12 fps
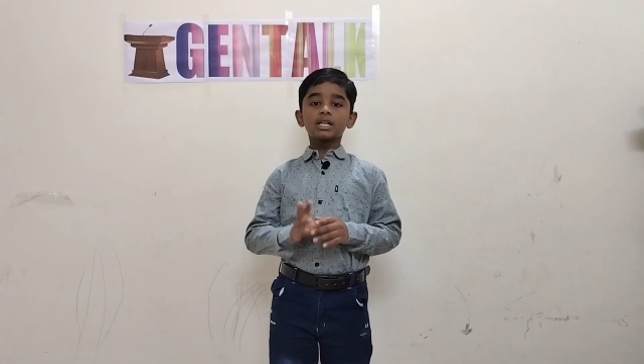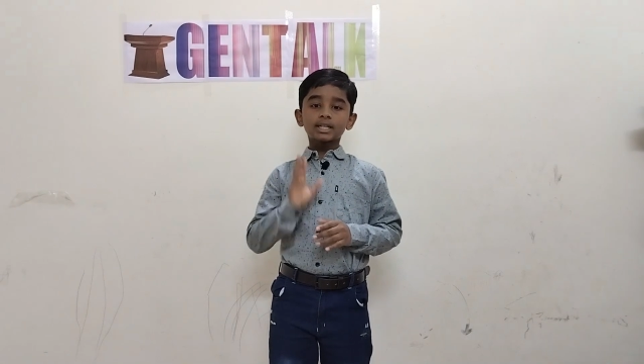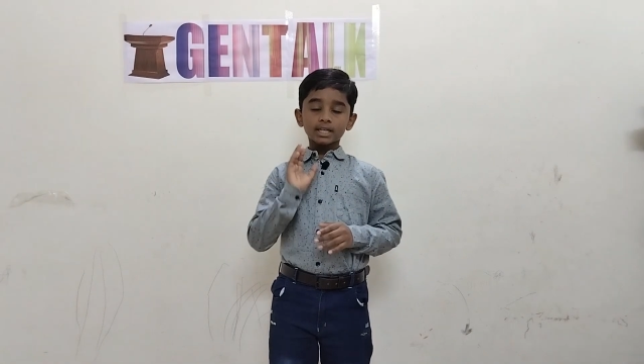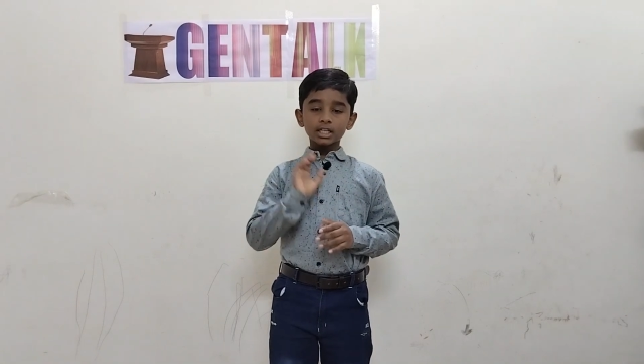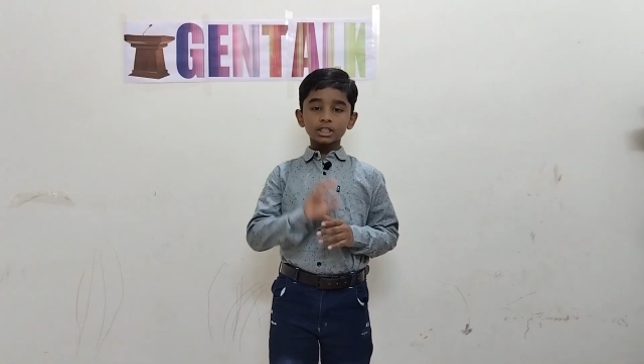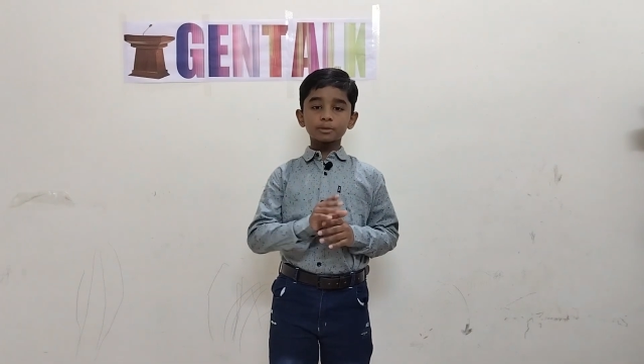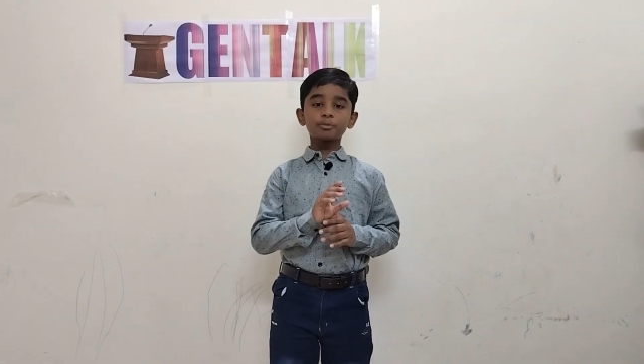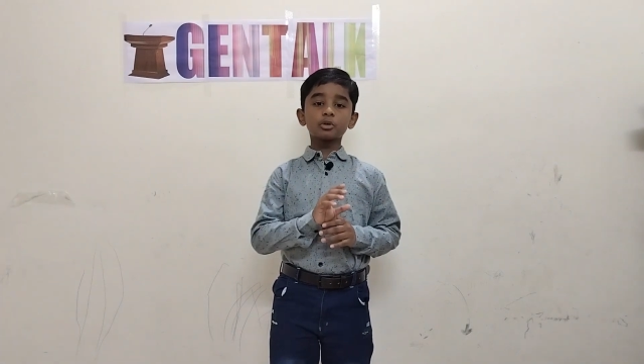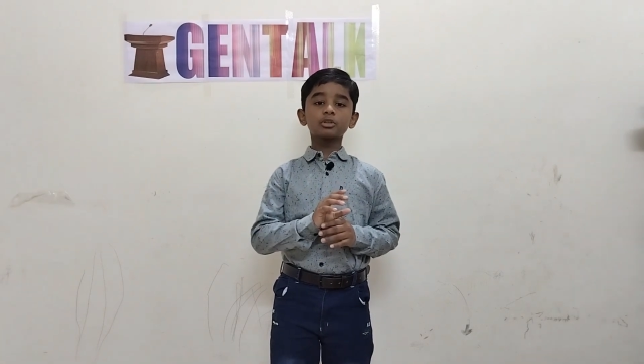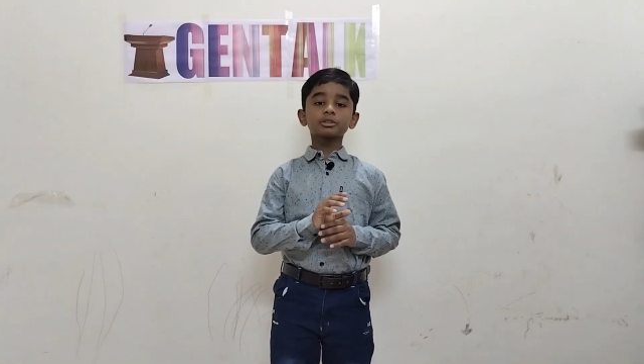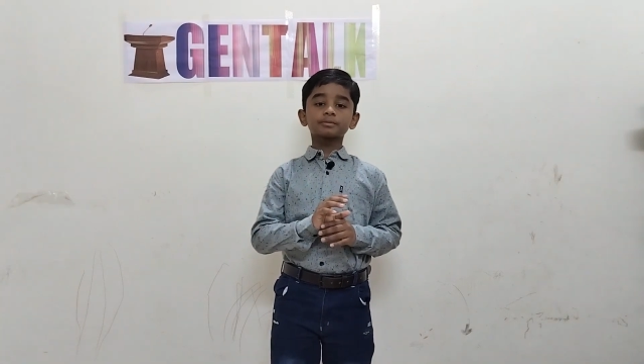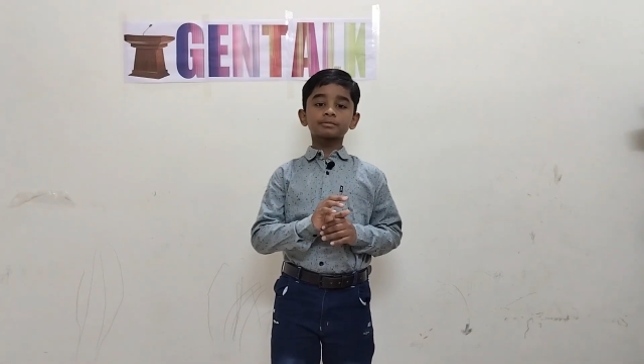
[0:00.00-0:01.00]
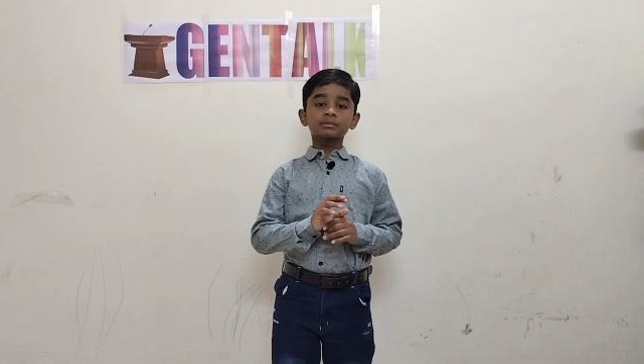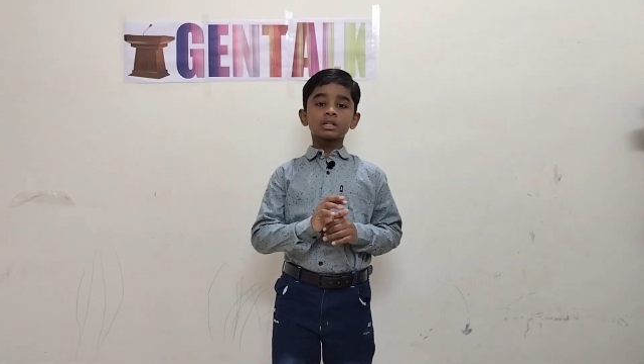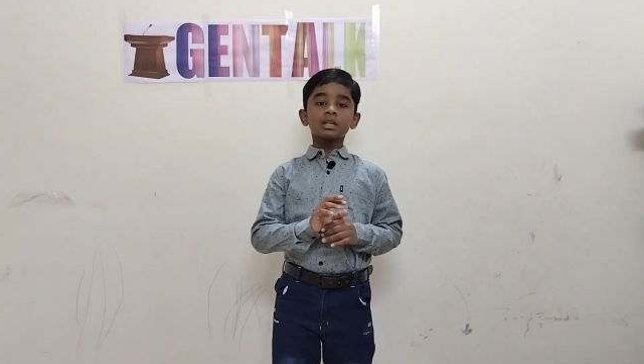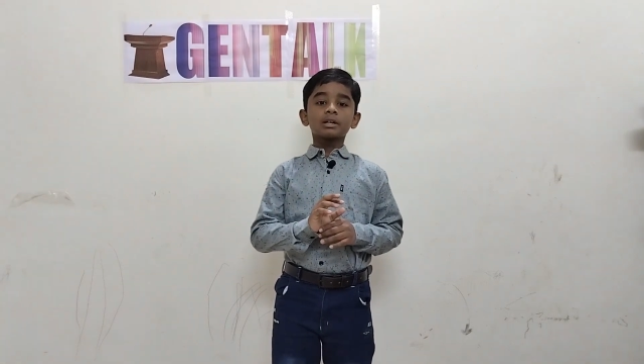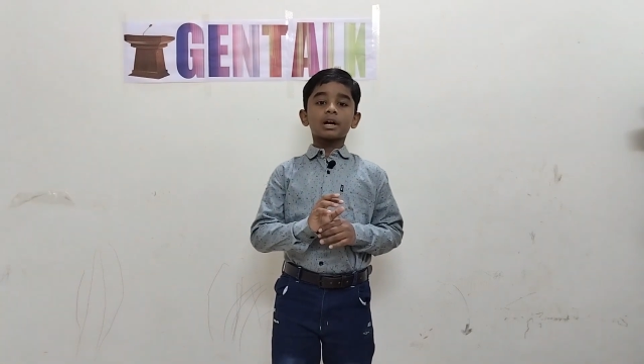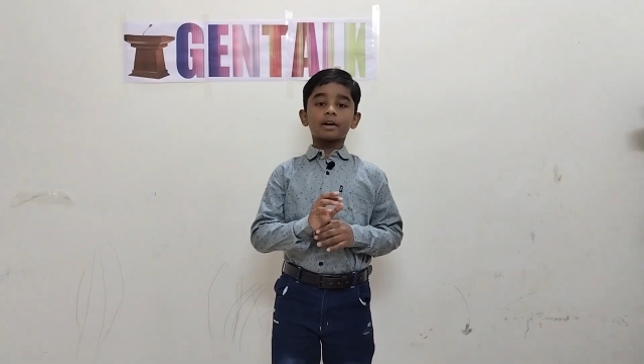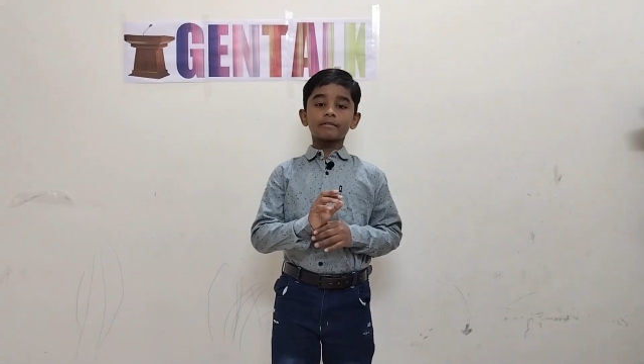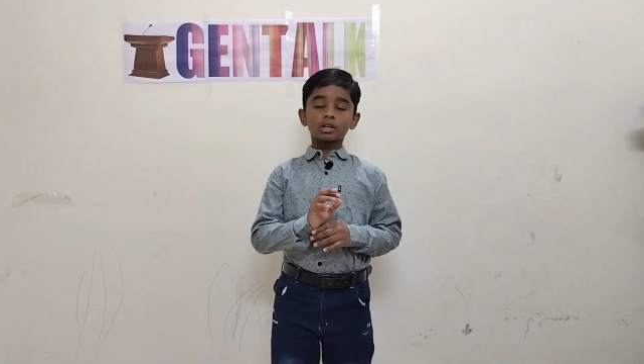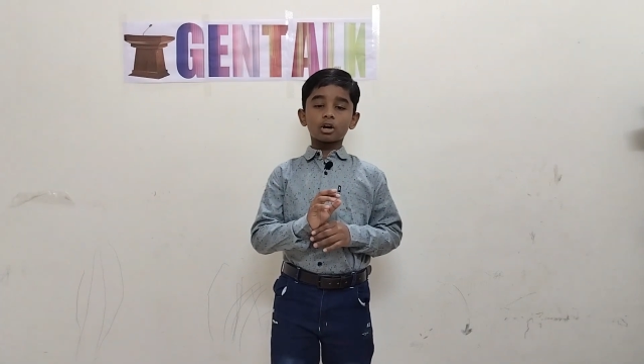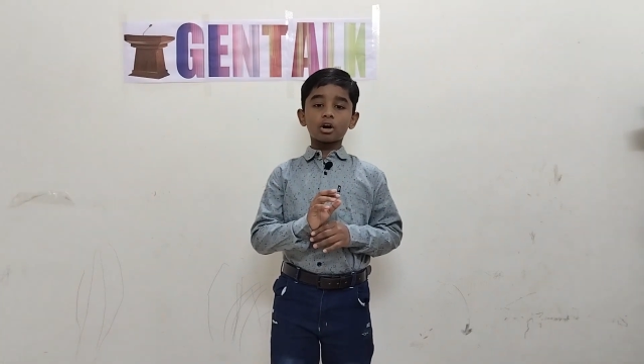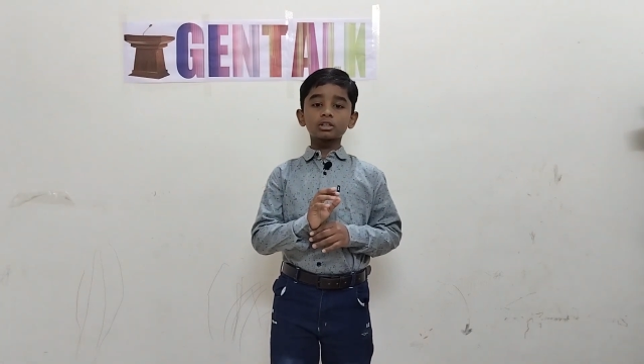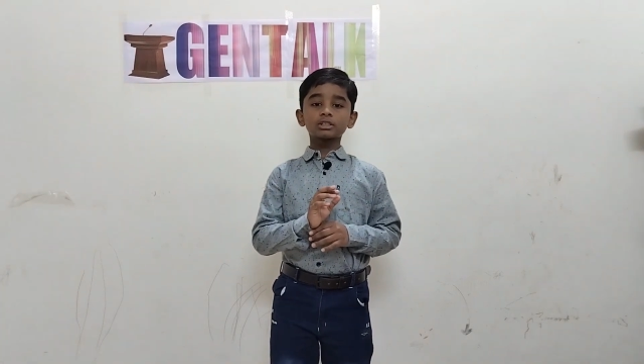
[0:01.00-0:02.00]
transport our
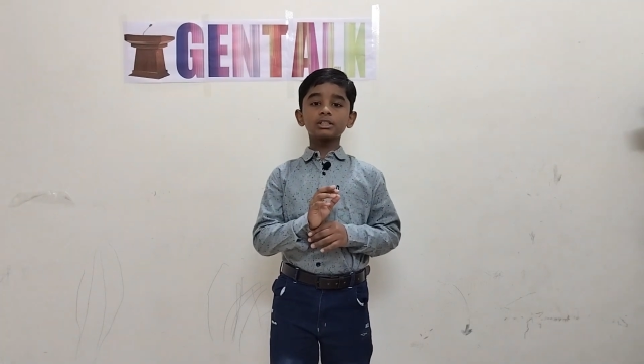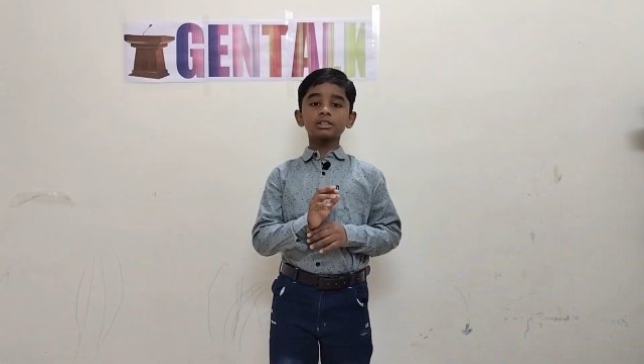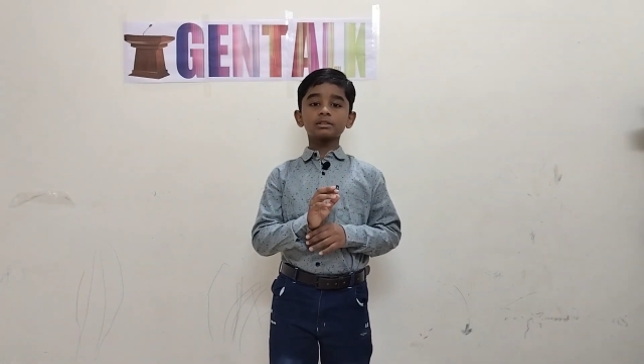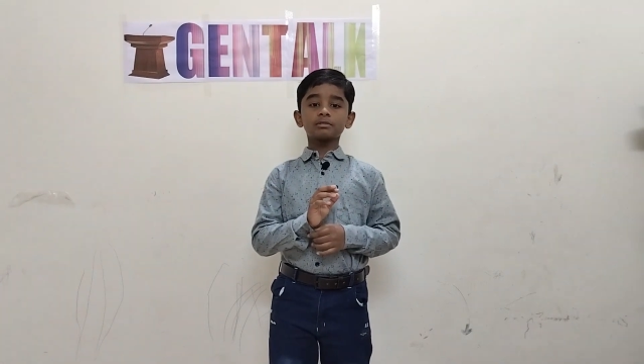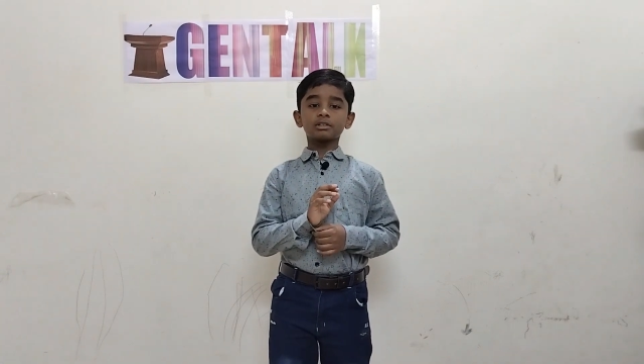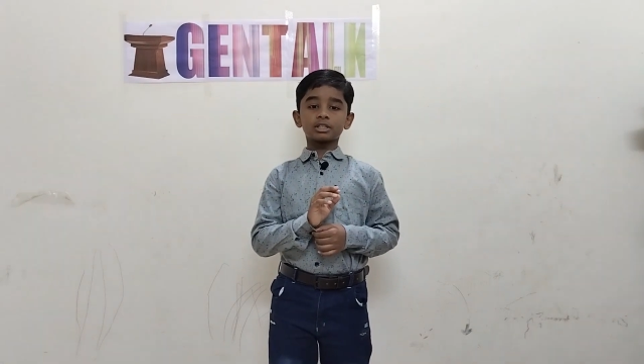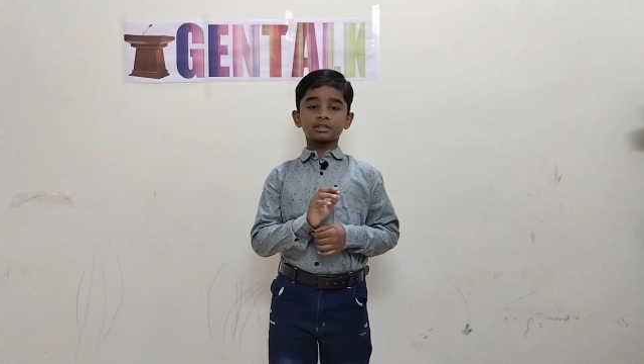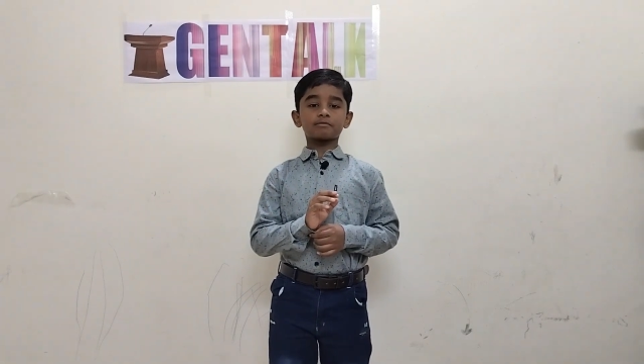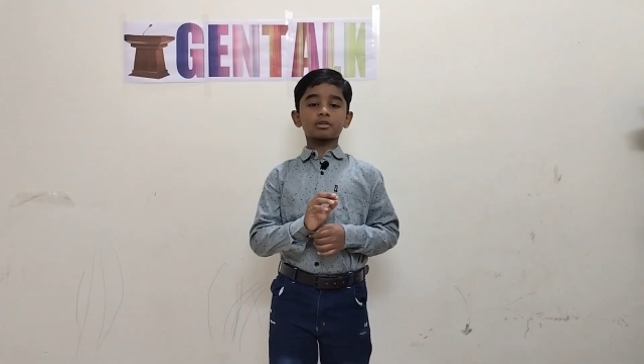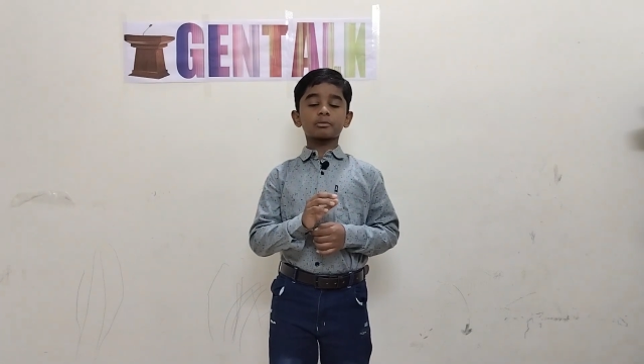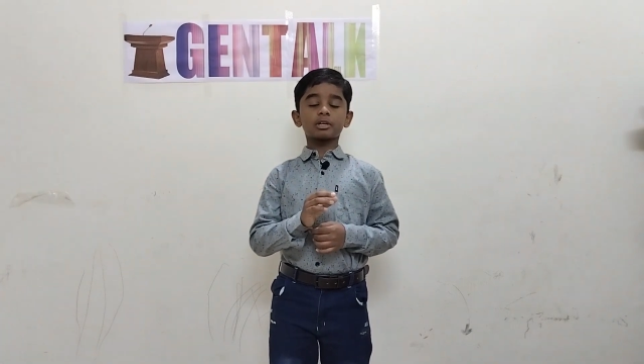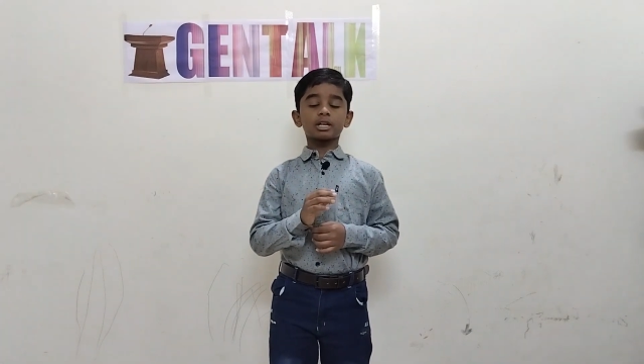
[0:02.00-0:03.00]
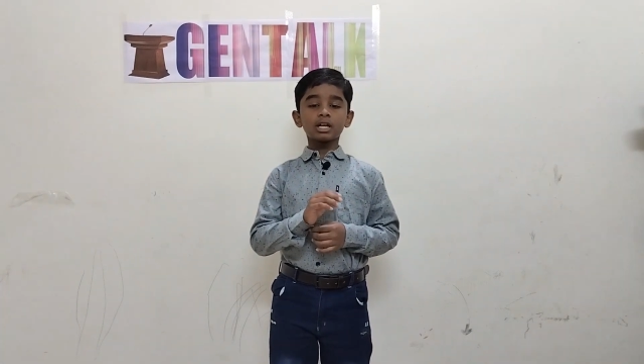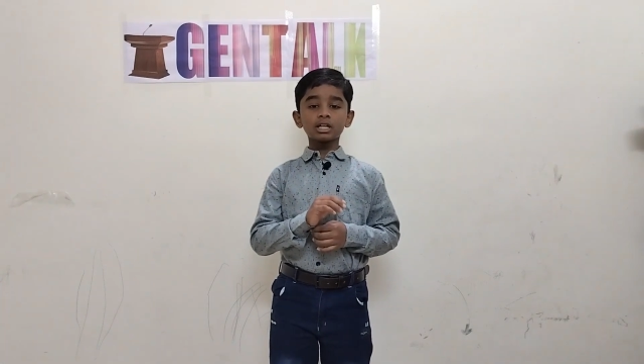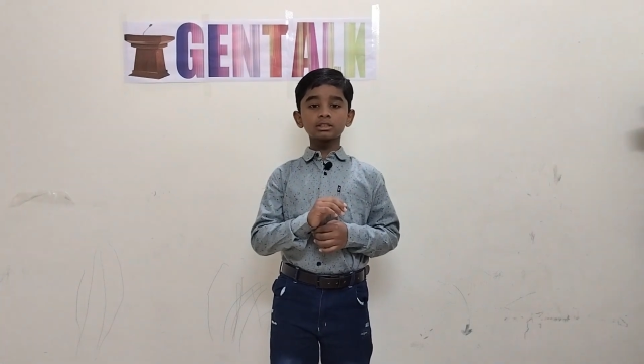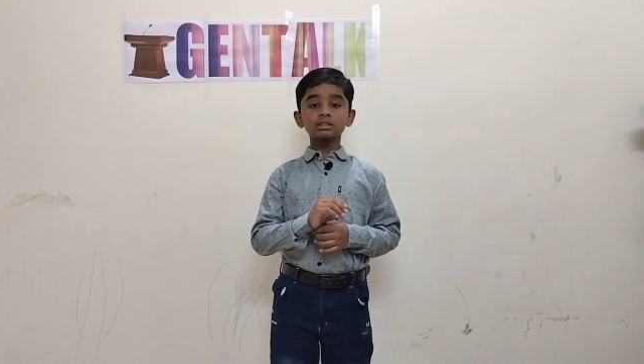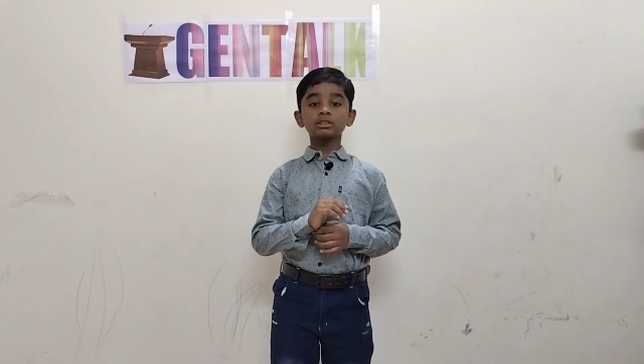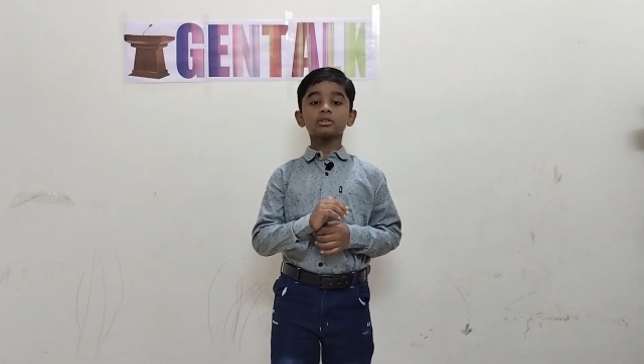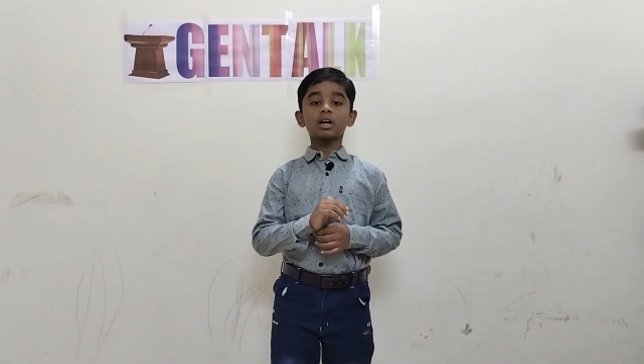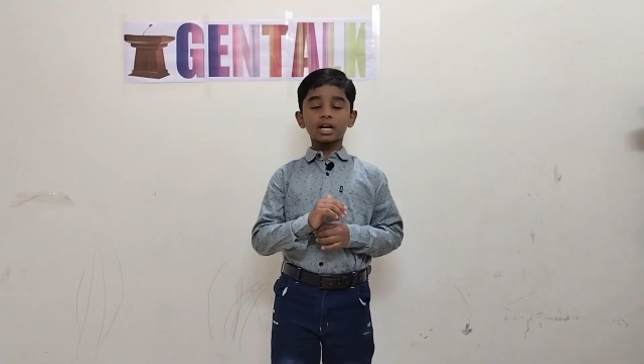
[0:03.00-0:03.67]
oxygen from our lungs to